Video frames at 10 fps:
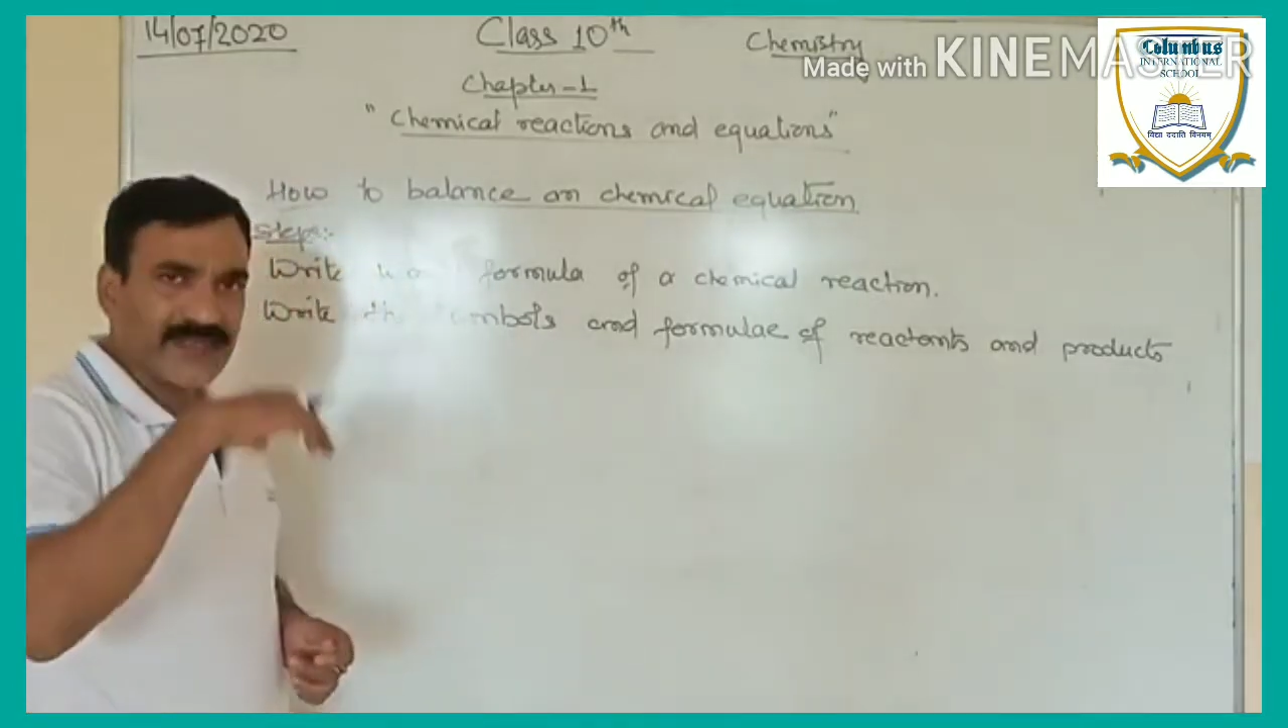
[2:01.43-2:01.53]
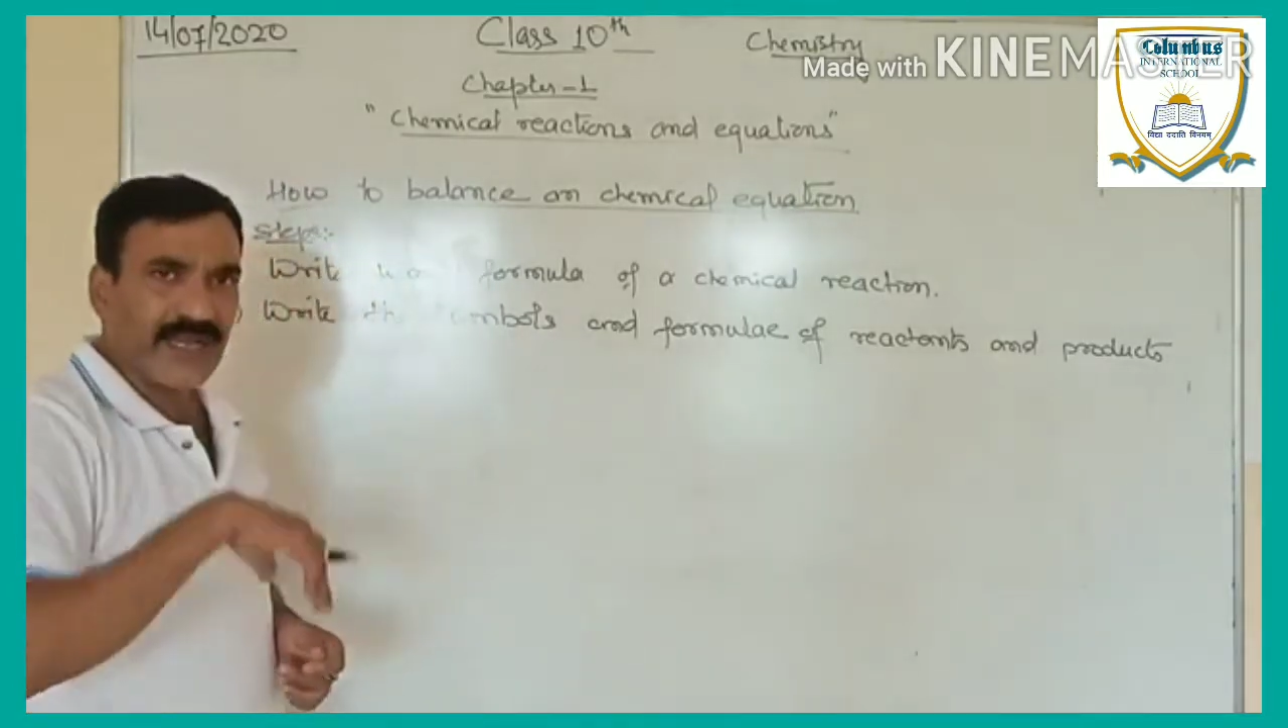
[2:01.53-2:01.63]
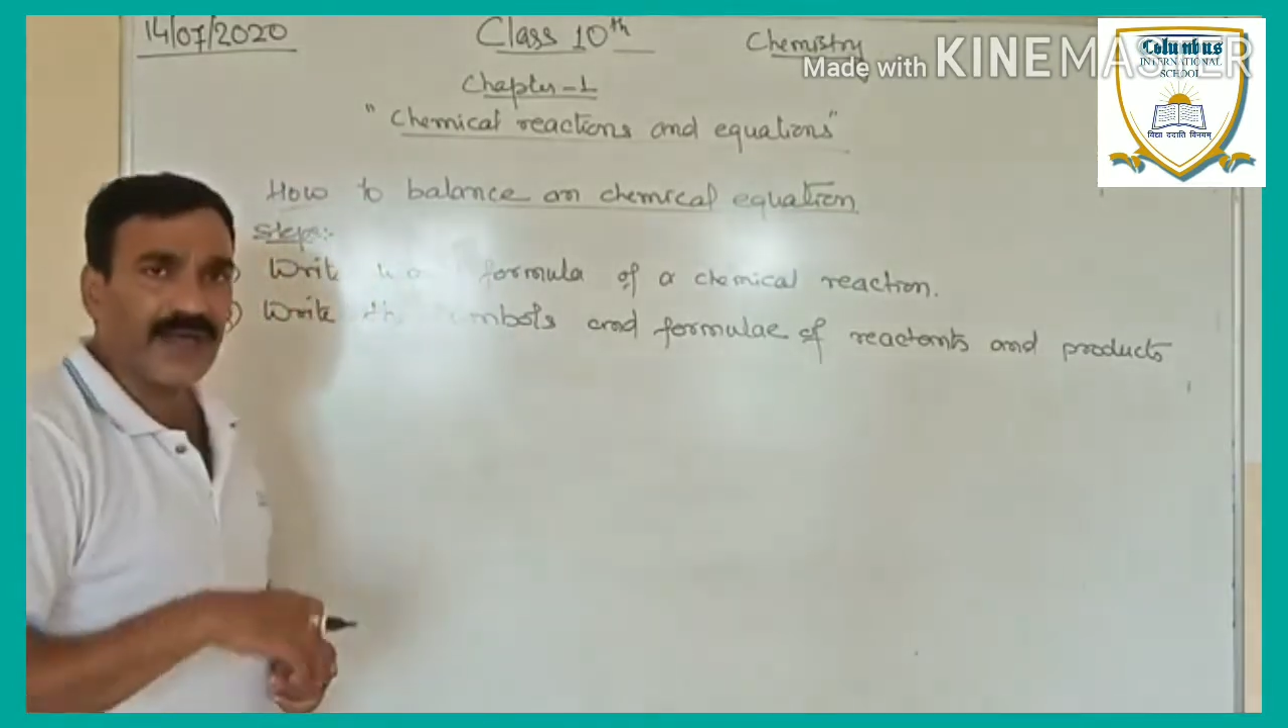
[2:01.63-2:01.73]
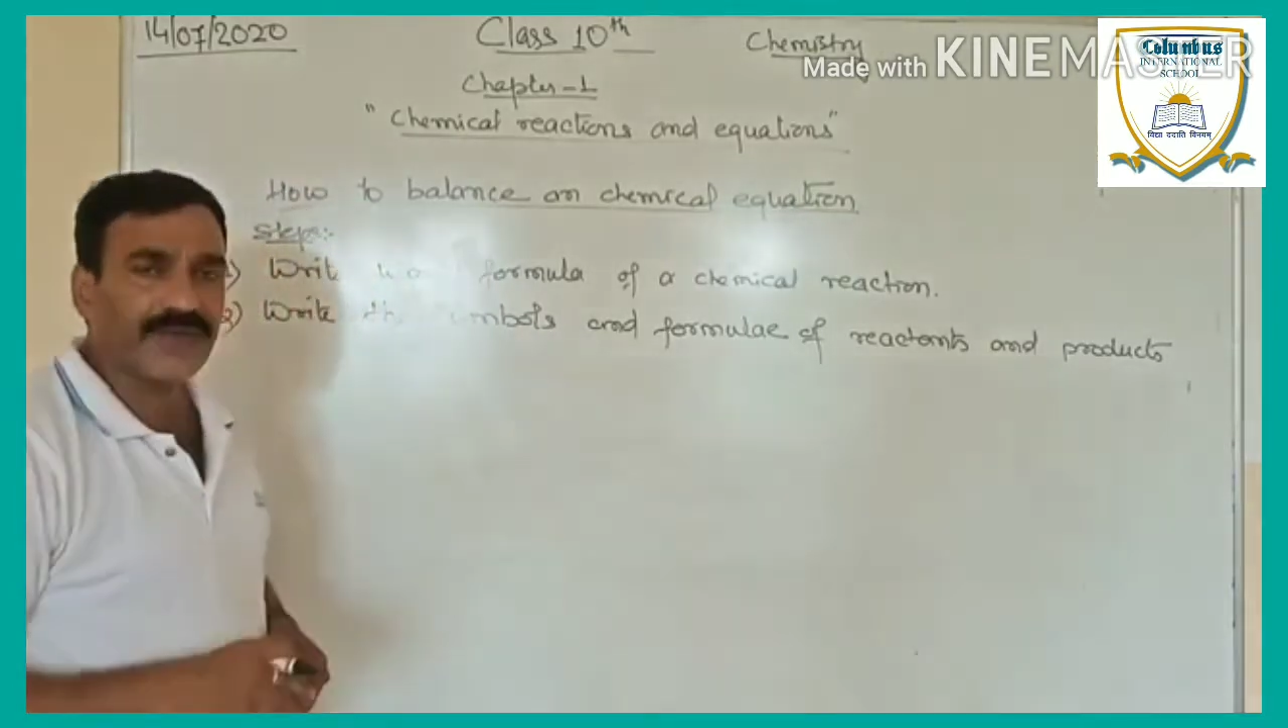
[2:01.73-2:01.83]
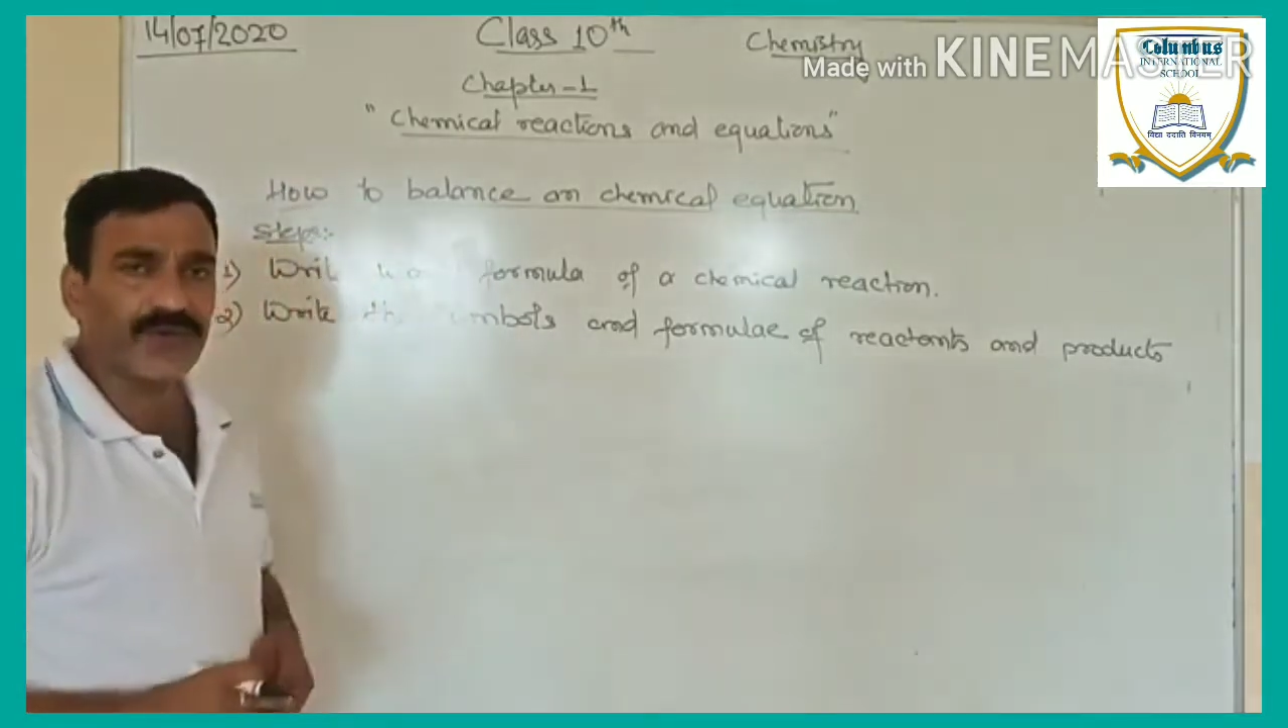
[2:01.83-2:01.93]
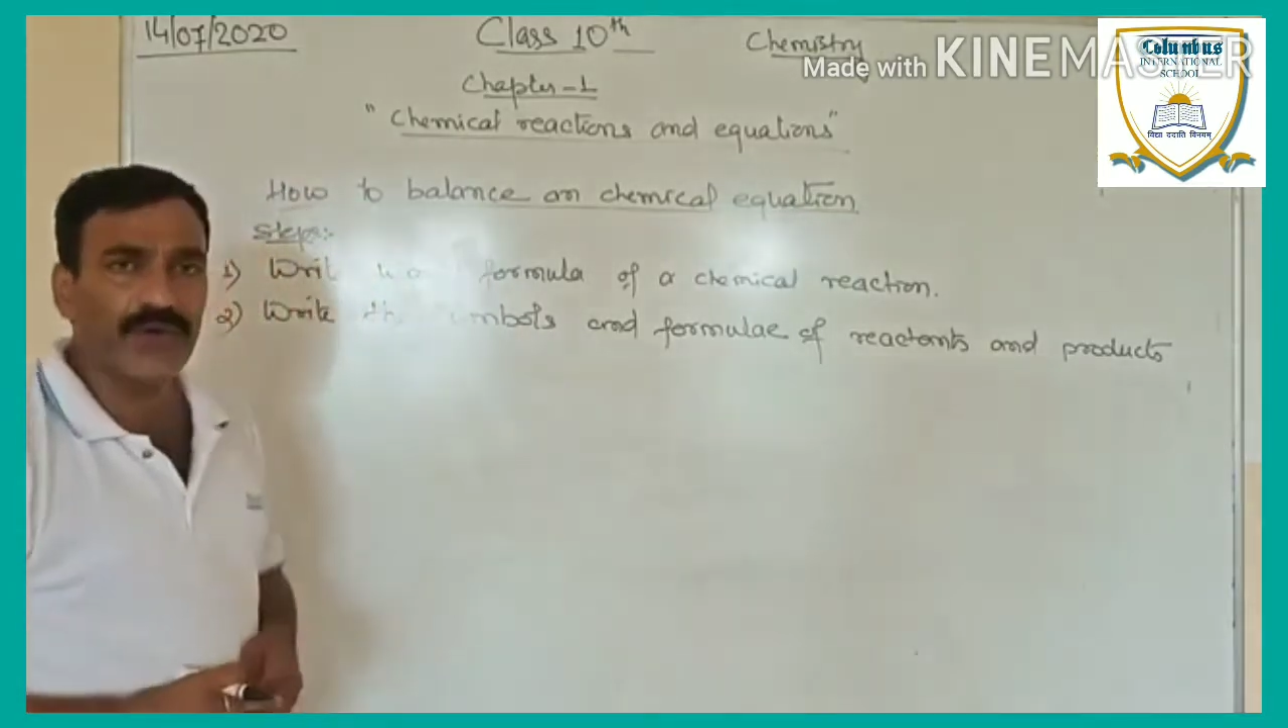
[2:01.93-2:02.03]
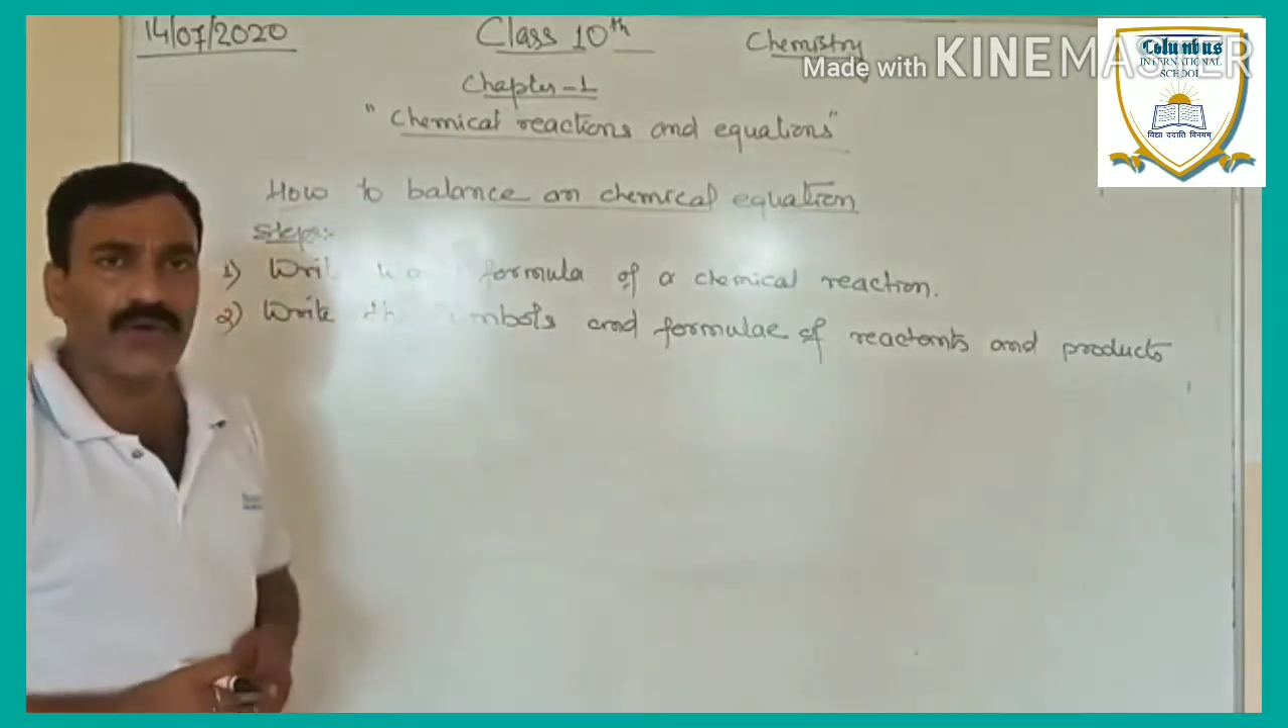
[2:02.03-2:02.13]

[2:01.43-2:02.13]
I have told